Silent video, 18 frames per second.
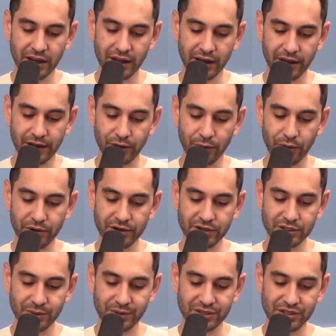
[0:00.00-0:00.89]
in order
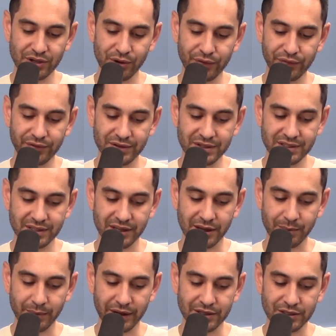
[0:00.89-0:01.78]
to atone for
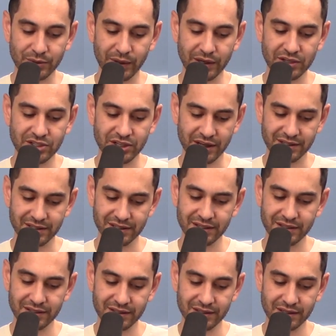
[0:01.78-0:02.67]
sin by doing
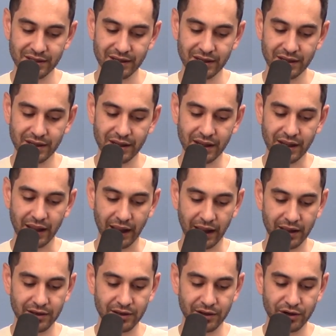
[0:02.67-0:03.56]
justice
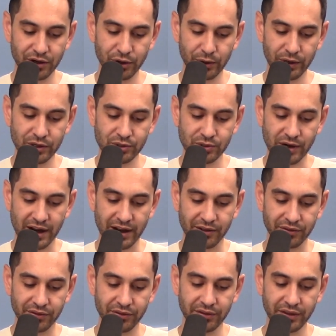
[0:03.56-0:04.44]
and undergoing
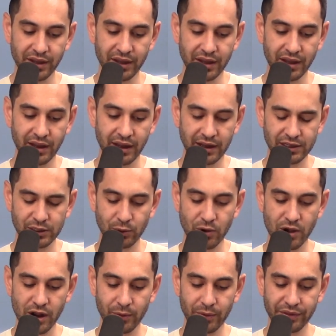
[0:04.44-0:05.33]
trials, and to
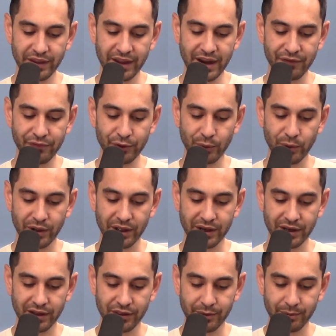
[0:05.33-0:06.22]
walk with
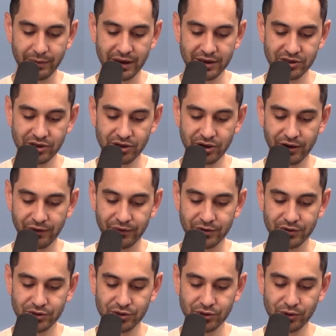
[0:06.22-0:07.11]
everyone in the measure of
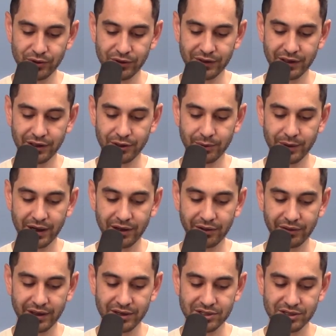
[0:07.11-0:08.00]
the truth and the
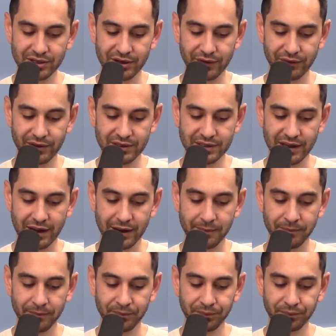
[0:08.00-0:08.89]
regulation of the time.